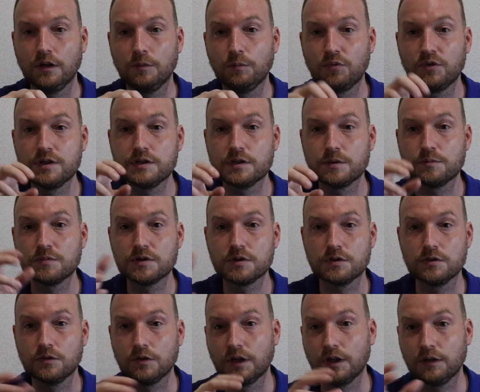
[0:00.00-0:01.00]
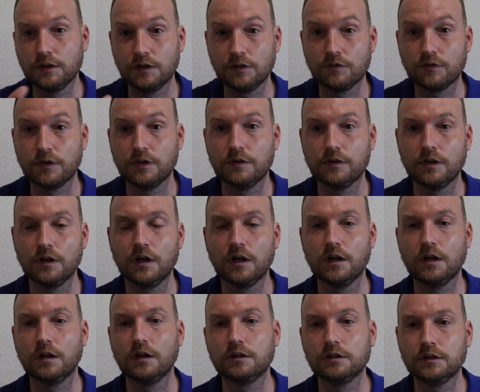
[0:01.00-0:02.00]
prisms to get different
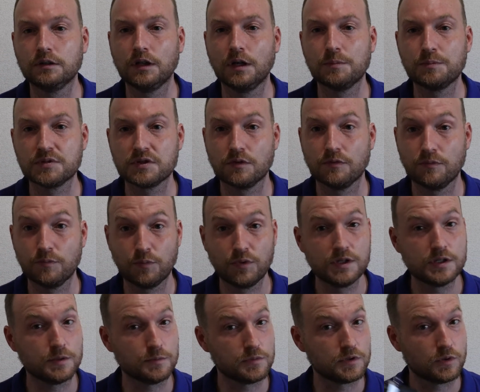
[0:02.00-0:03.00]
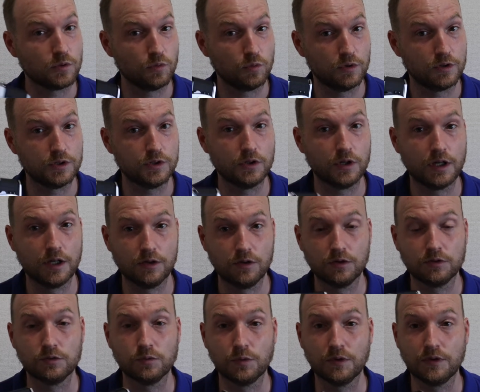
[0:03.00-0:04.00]
types of prisms, where you
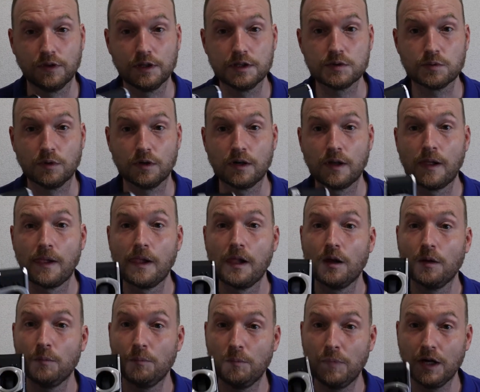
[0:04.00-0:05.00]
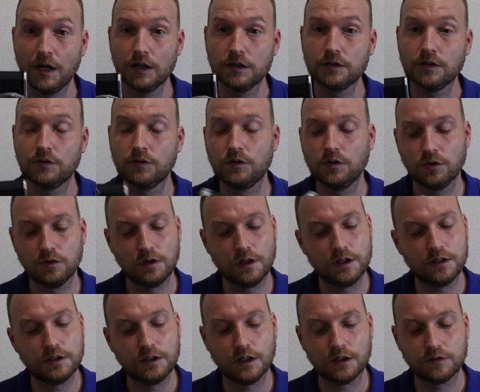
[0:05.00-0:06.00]
cannot with this one. But don't
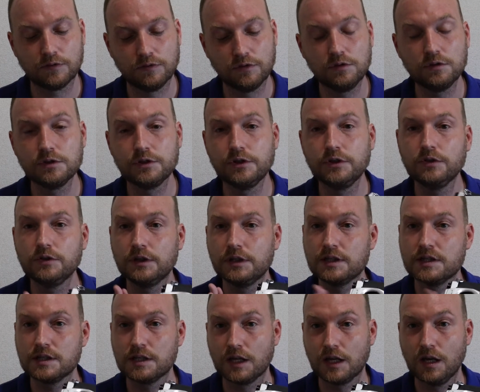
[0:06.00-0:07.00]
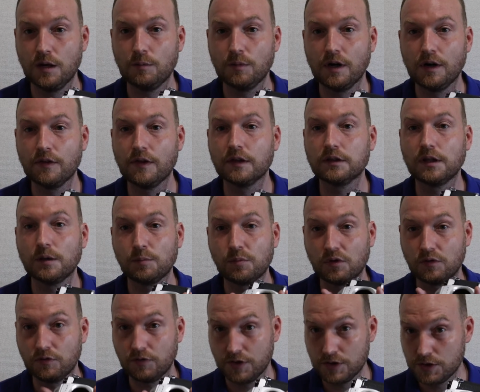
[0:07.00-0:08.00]
let that fool you. This is a camera that a
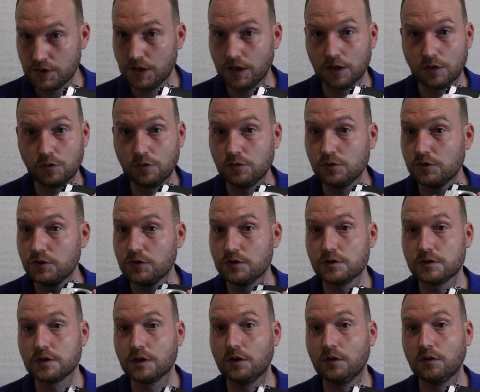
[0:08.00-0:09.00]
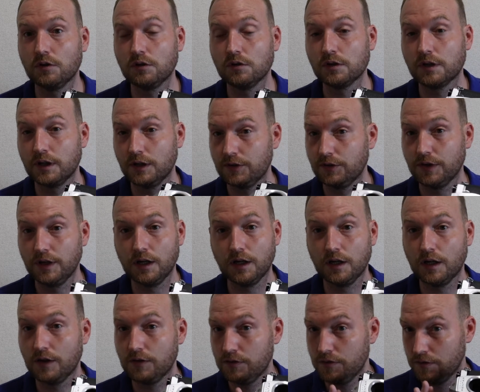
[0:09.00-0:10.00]
professional could use the whole career,
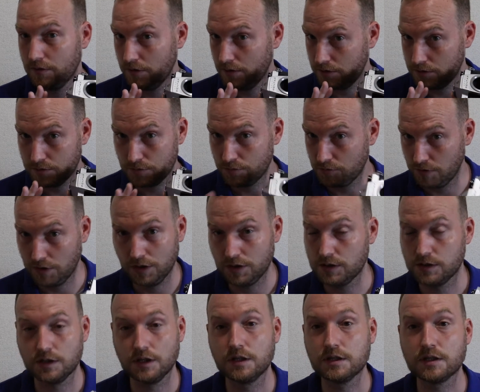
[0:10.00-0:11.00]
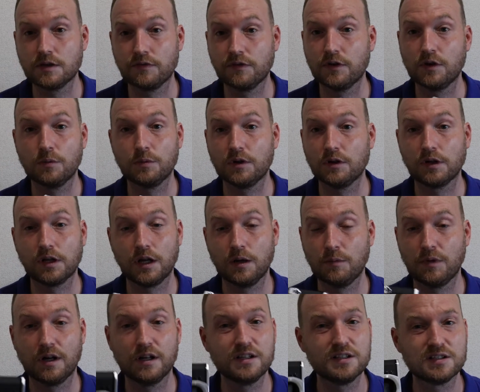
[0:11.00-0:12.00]
and it's a phenomenal
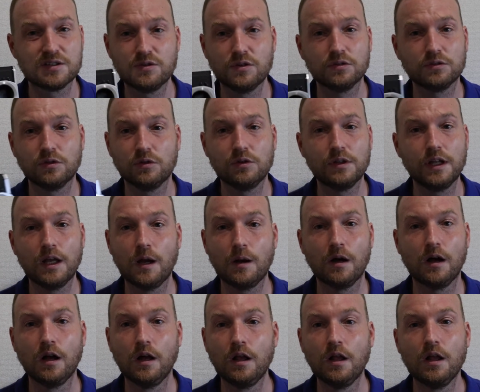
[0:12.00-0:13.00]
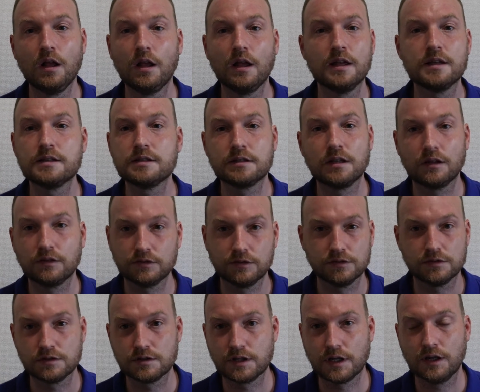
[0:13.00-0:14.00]
camera. It's not only a
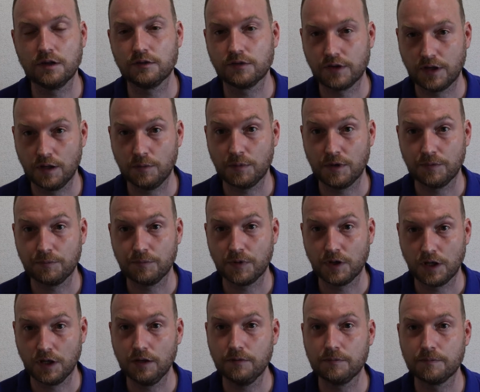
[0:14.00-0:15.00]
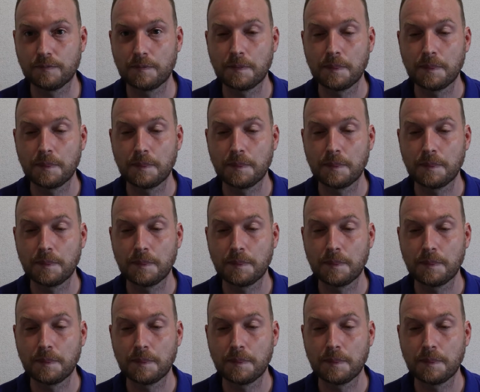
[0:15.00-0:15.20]
starter's kind of camera, okay?